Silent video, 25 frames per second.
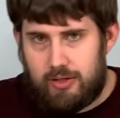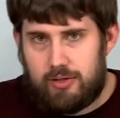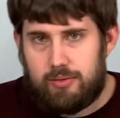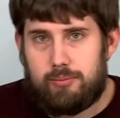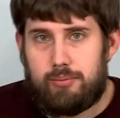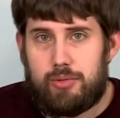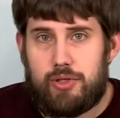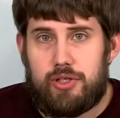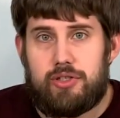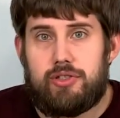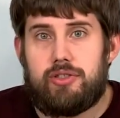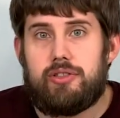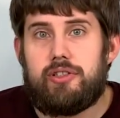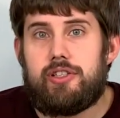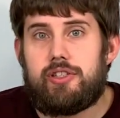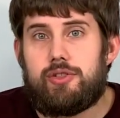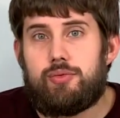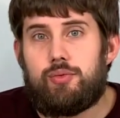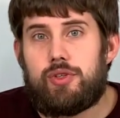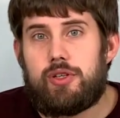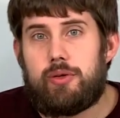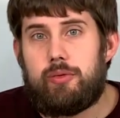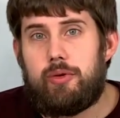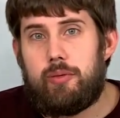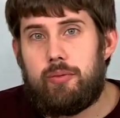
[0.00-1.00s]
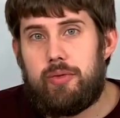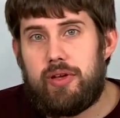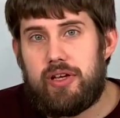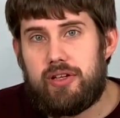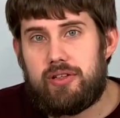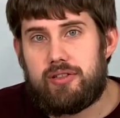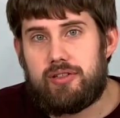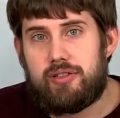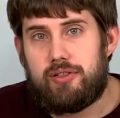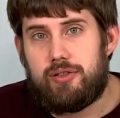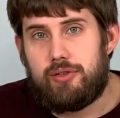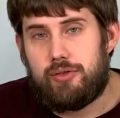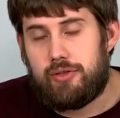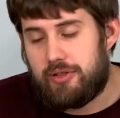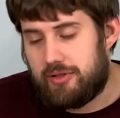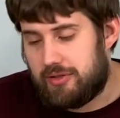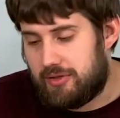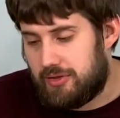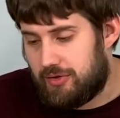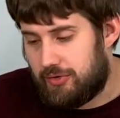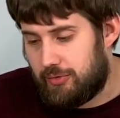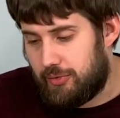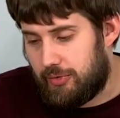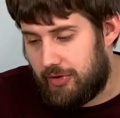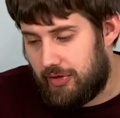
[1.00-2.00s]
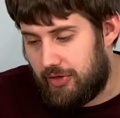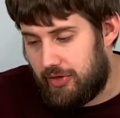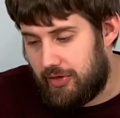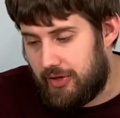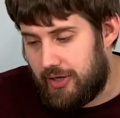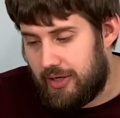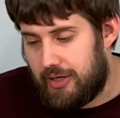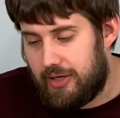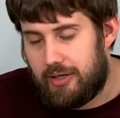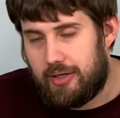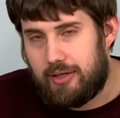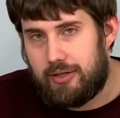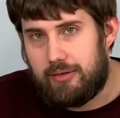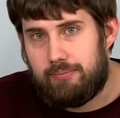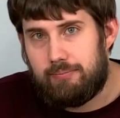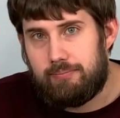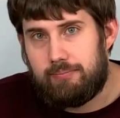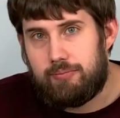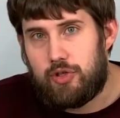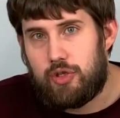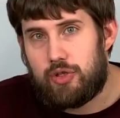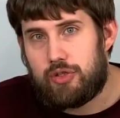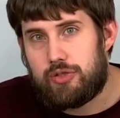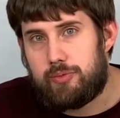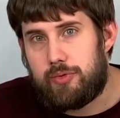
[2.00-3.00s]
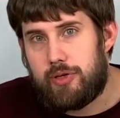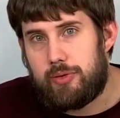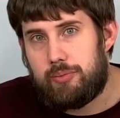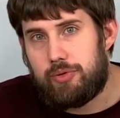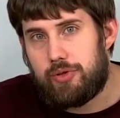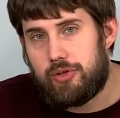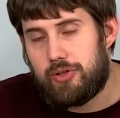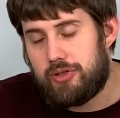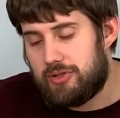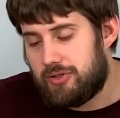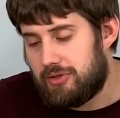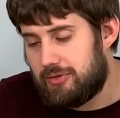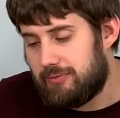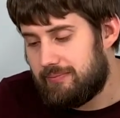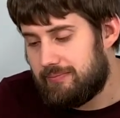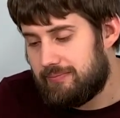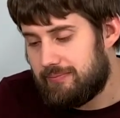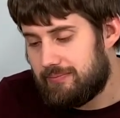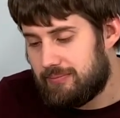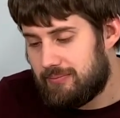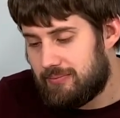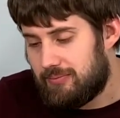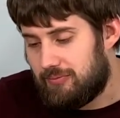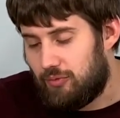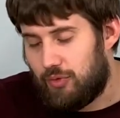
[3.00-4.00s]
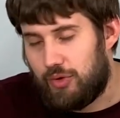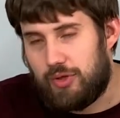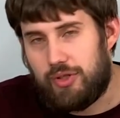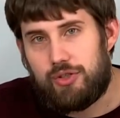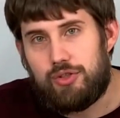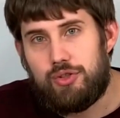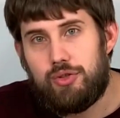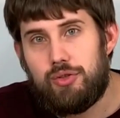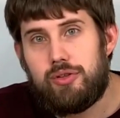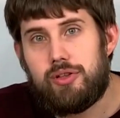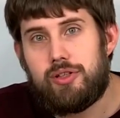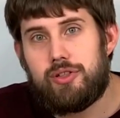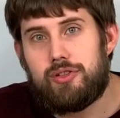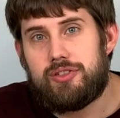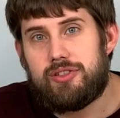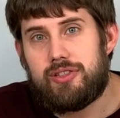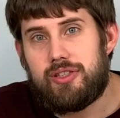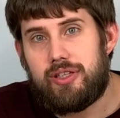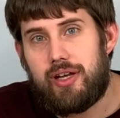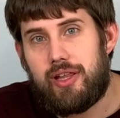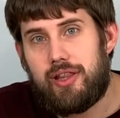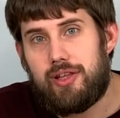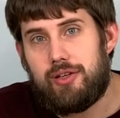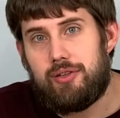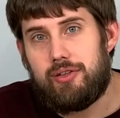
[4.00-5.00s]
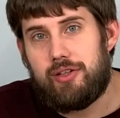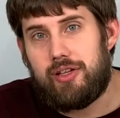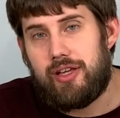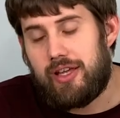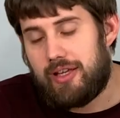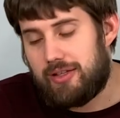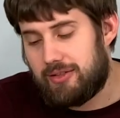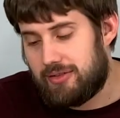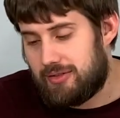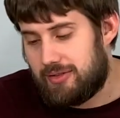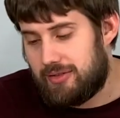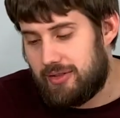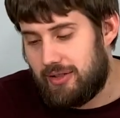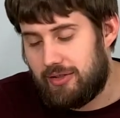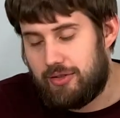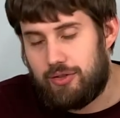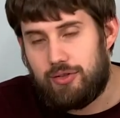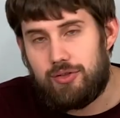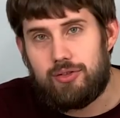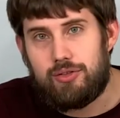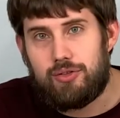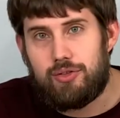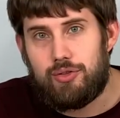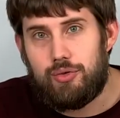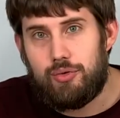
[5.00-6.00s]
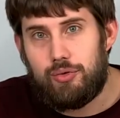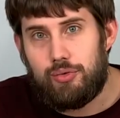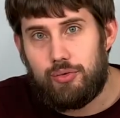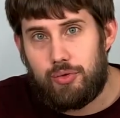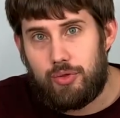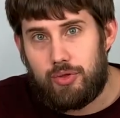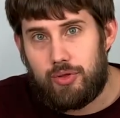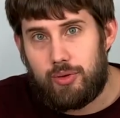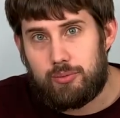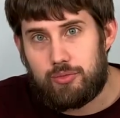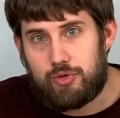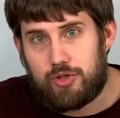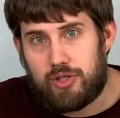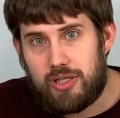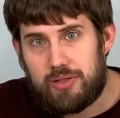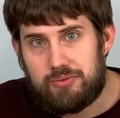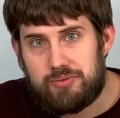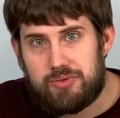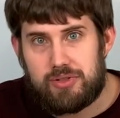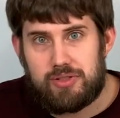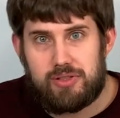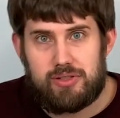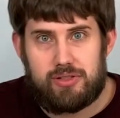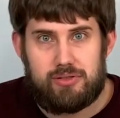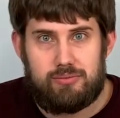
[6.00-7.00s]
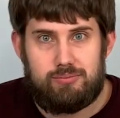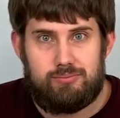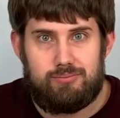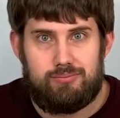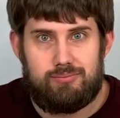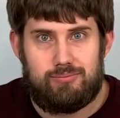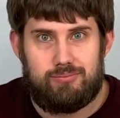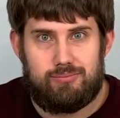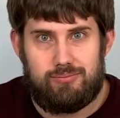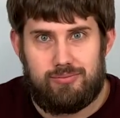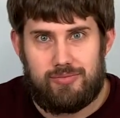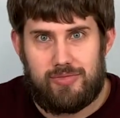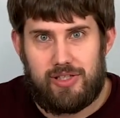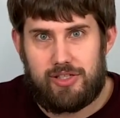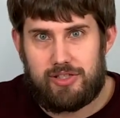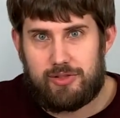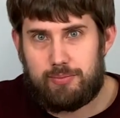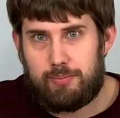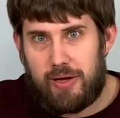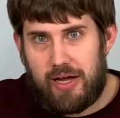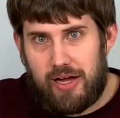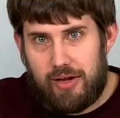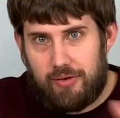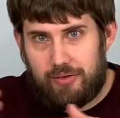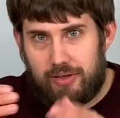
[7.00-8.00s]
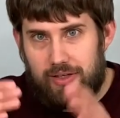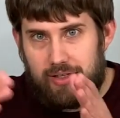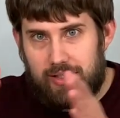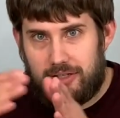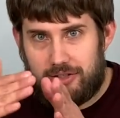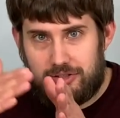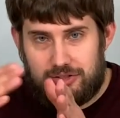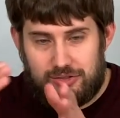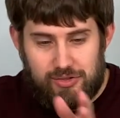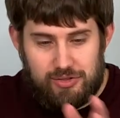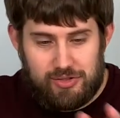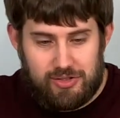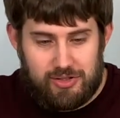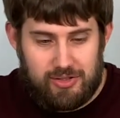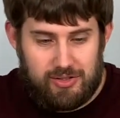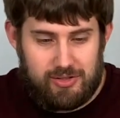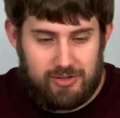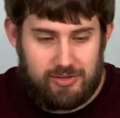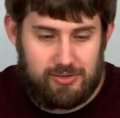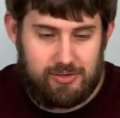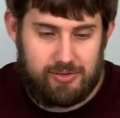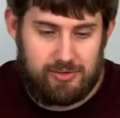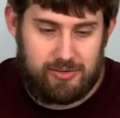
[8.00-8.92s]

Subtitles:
Personally, that's one of my biggest annoyances with USB ports, where they're too close together and you can't stick 2 thumb drives in a spot right next to each other.